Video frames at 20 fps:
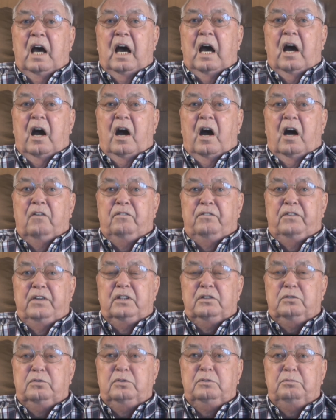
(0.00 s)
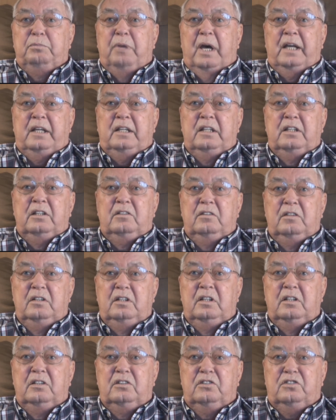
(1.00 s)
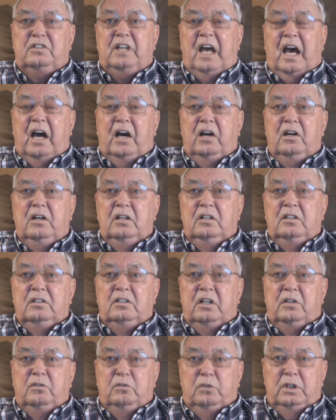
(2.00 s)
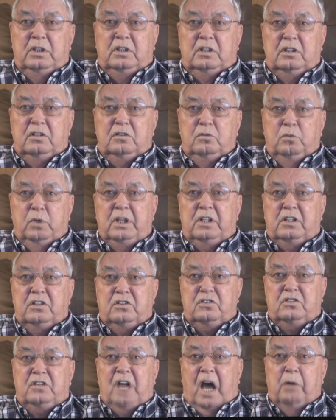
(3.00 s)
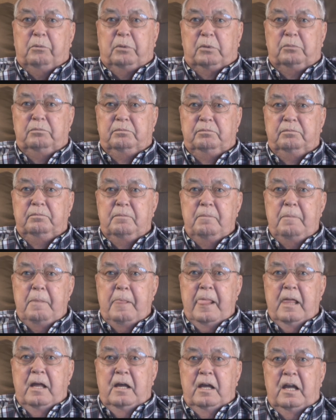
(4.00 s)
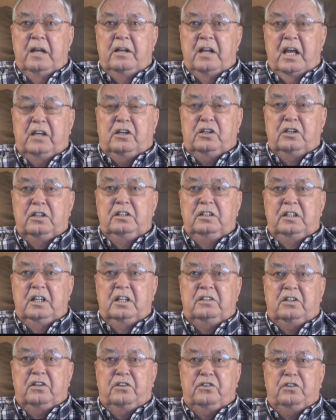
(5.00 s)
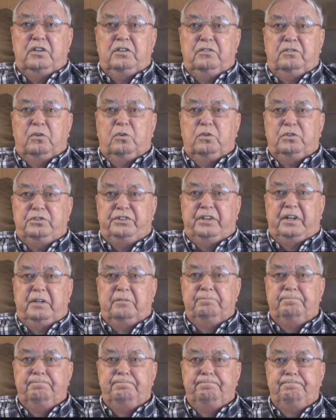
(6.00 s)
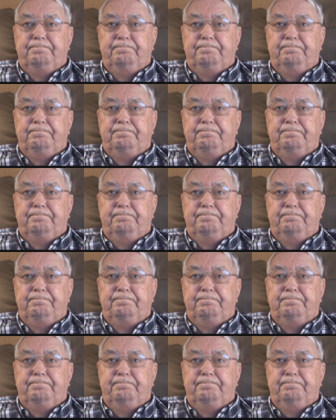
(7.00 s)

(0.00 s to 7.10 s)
our offense was back in style, that we could stop them, and they couldn't get to 347.